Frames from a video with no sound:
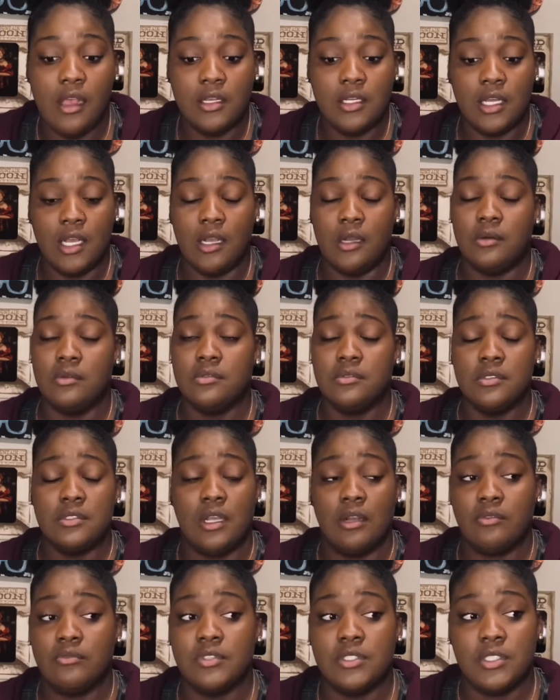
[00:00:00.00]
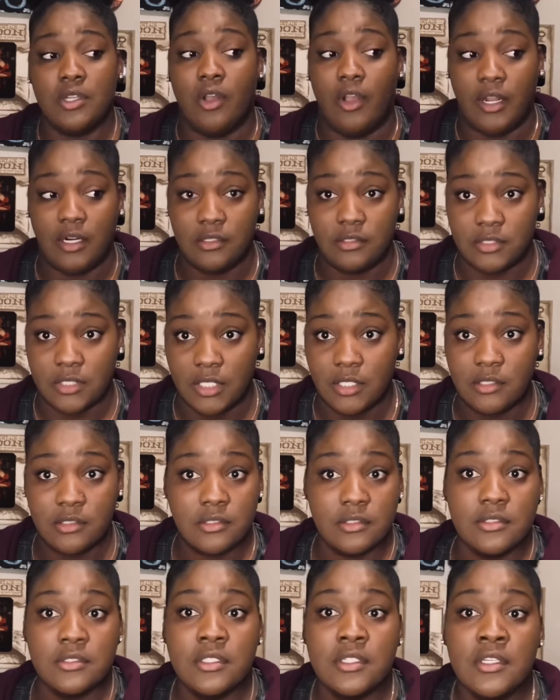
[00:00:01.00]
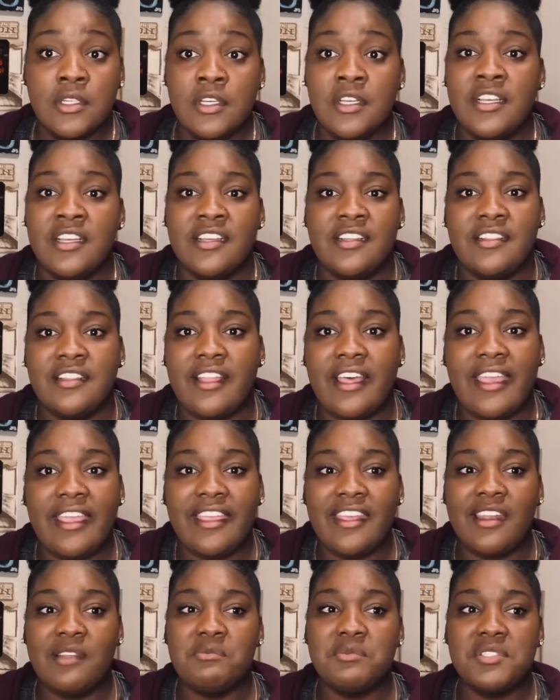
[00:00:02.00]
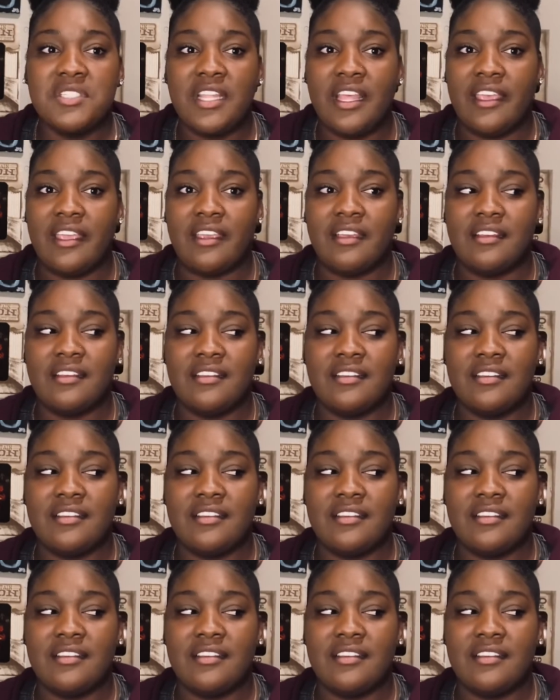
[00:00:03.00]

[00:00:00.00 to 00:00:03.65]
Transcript: I don't really know how to say this. Like, and I'm just like,